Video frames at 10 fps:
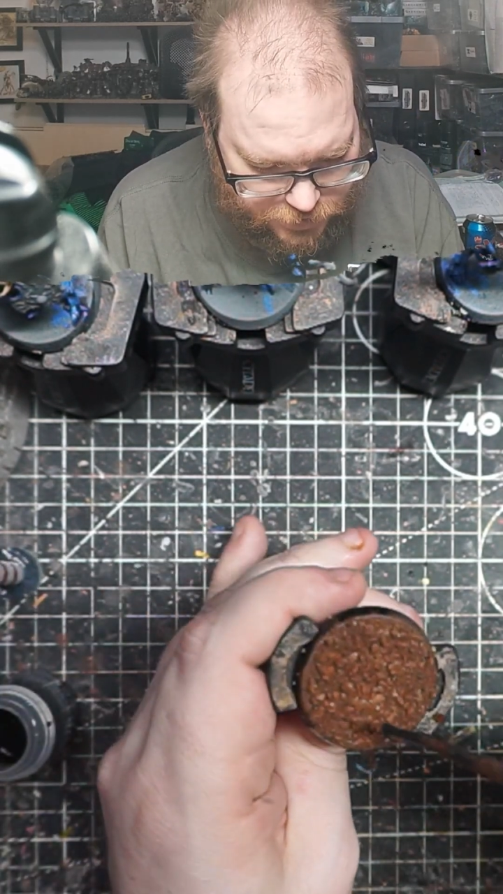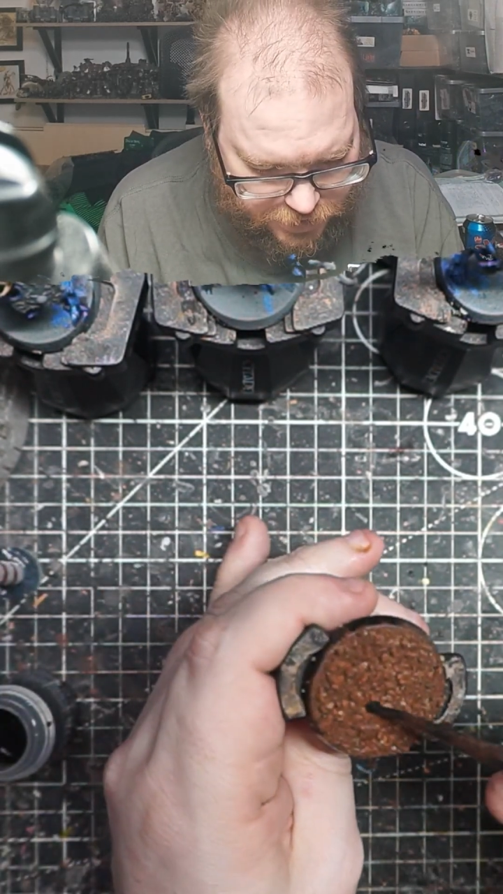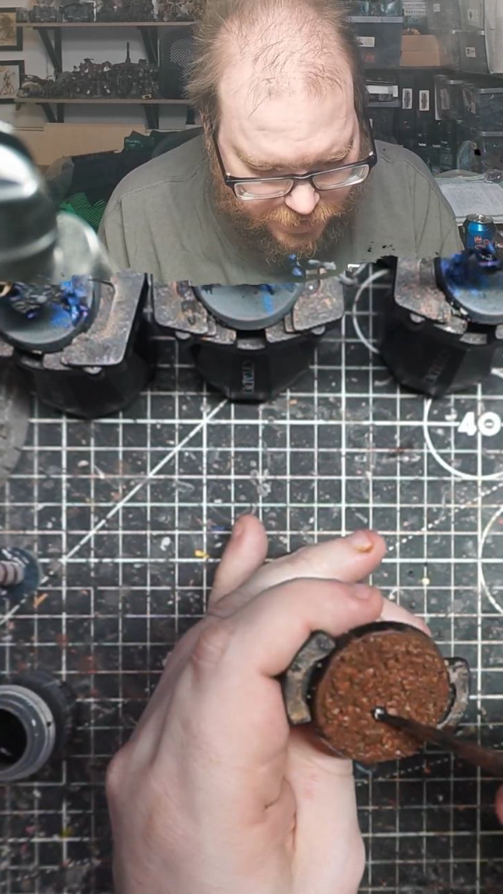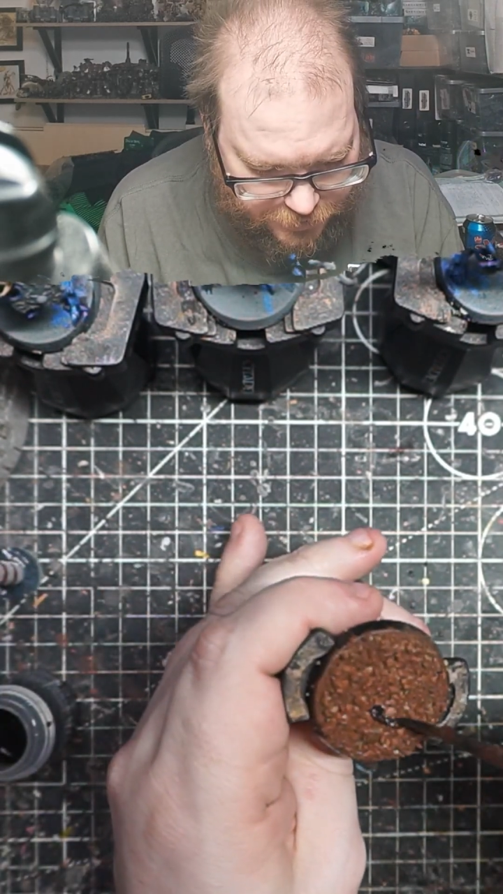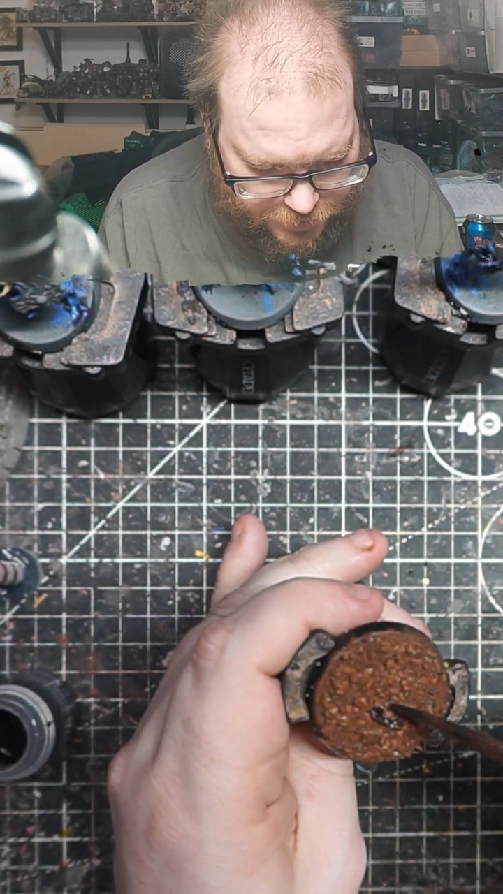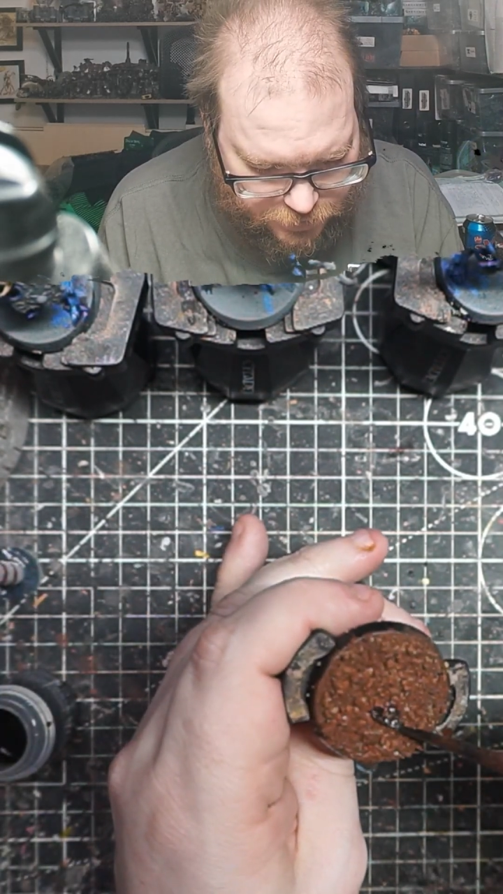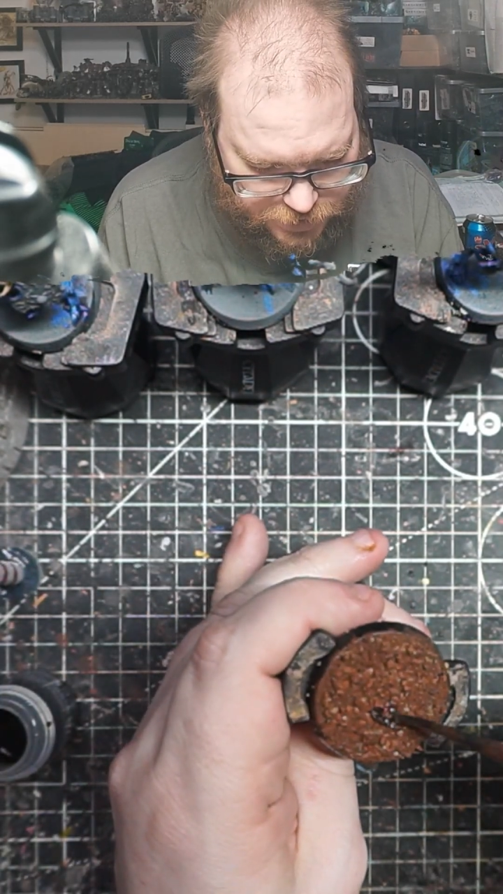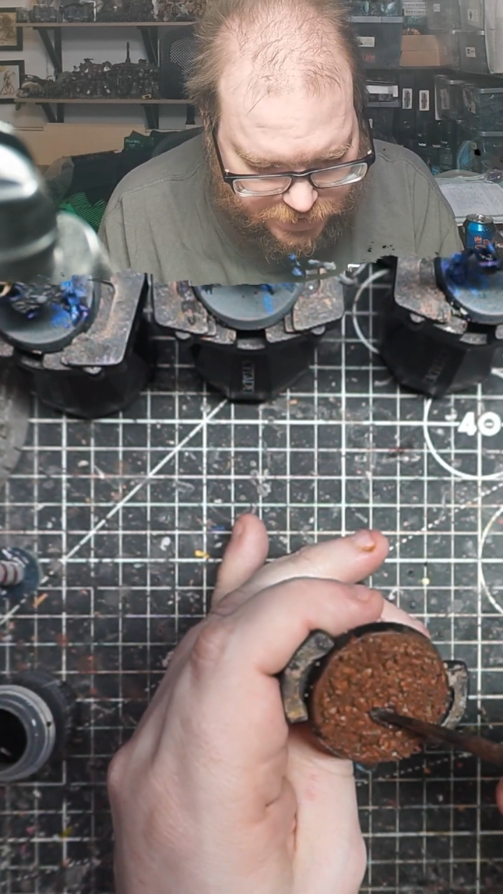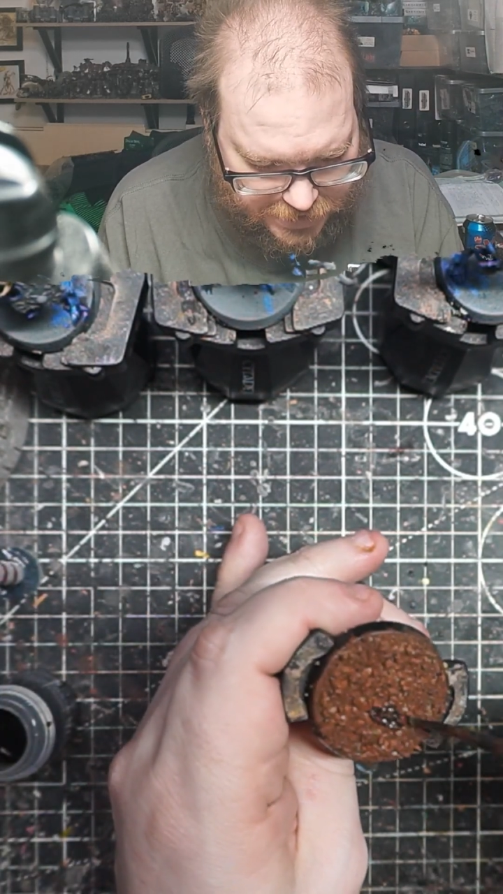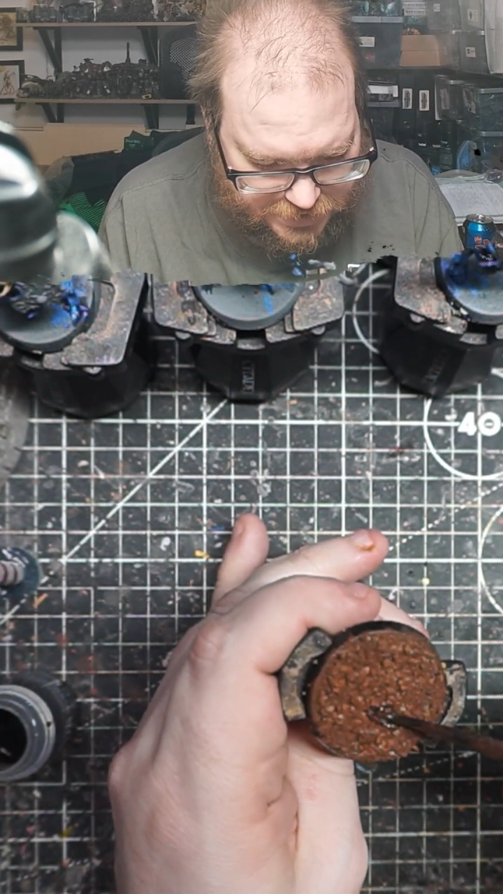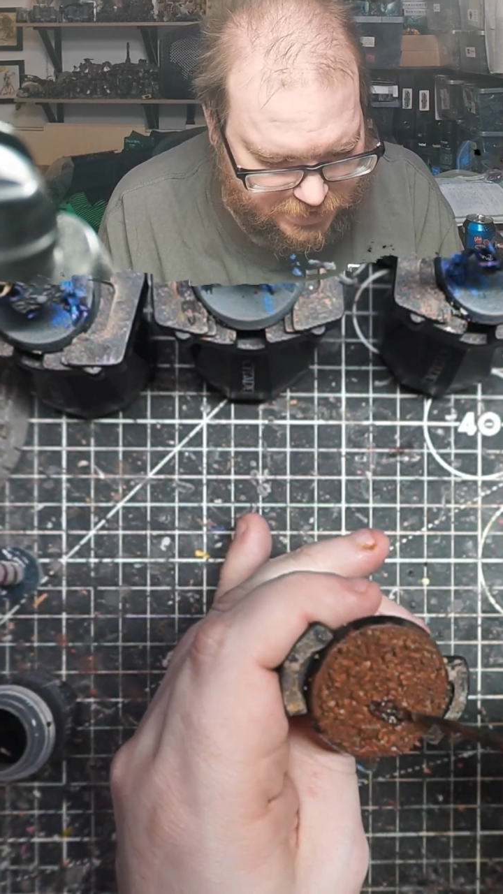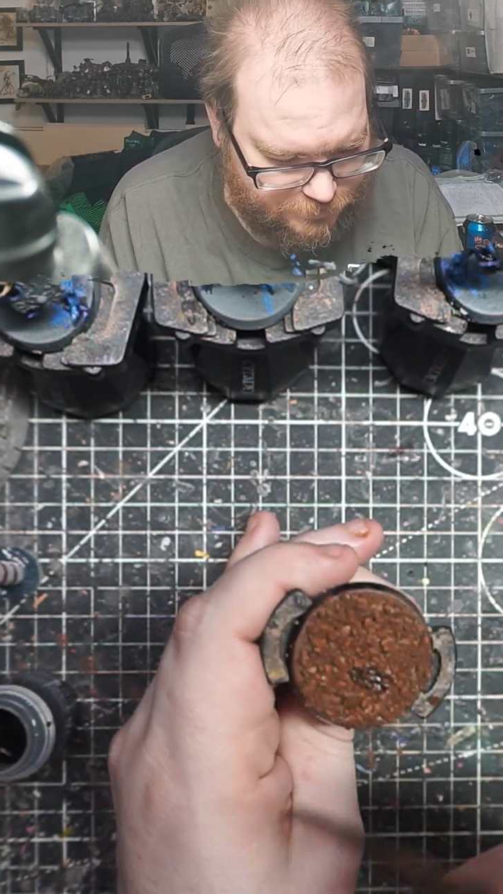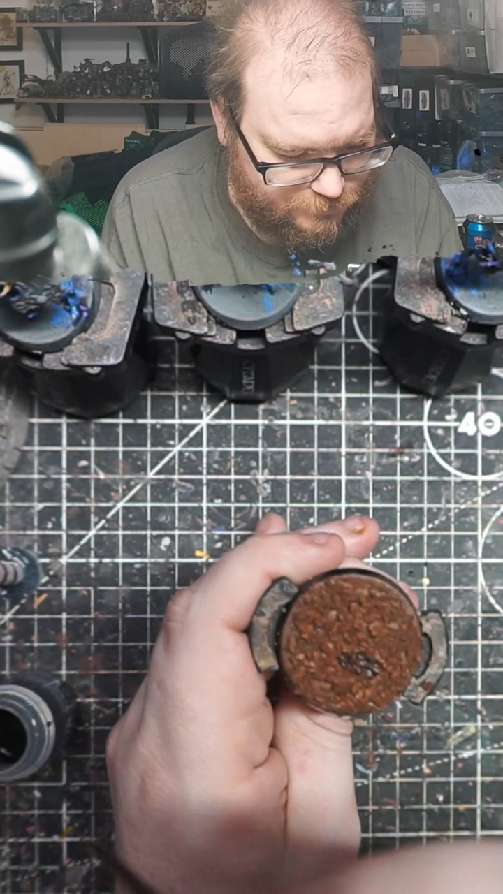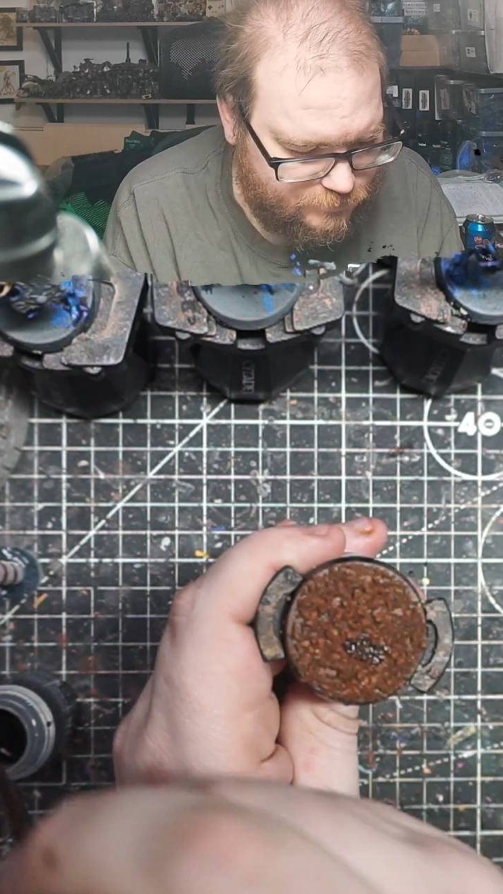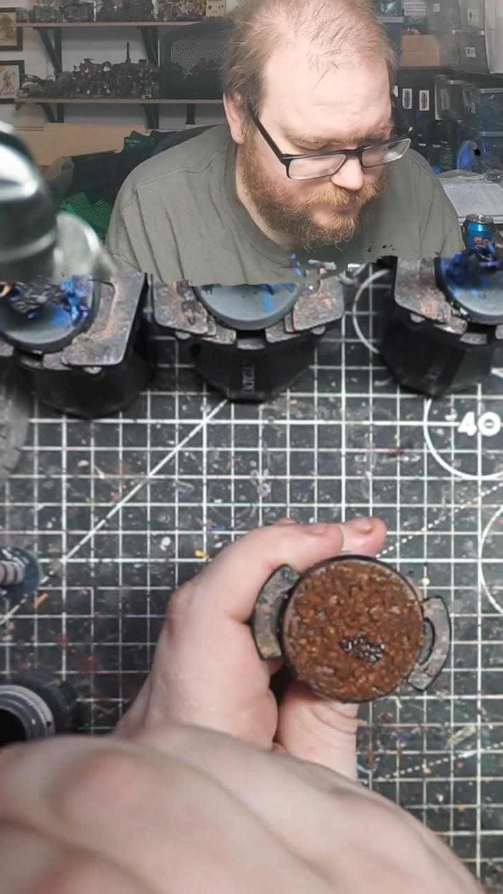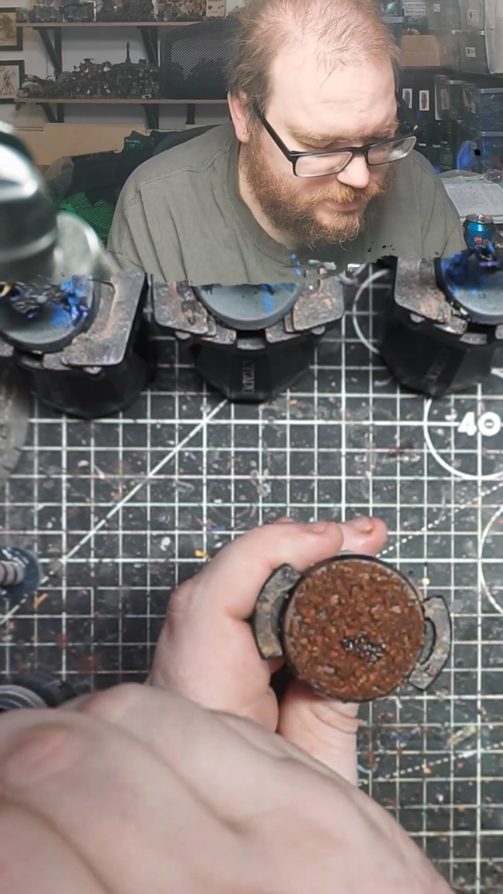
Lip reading: dry. But we'll just get some.